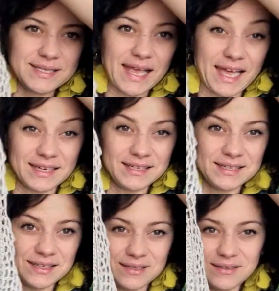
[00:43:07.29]

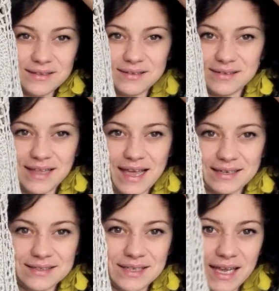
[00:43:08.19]
ankle
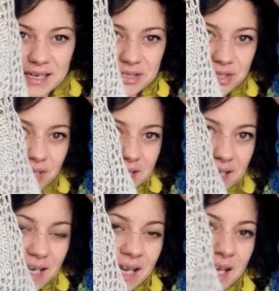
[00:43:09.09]
length
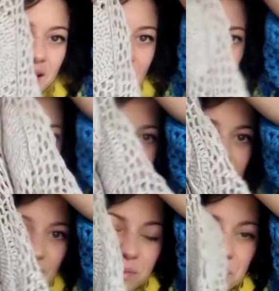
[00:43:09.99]
actually, and it
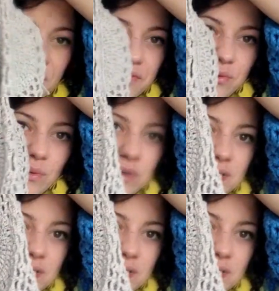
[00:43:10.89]
will be of course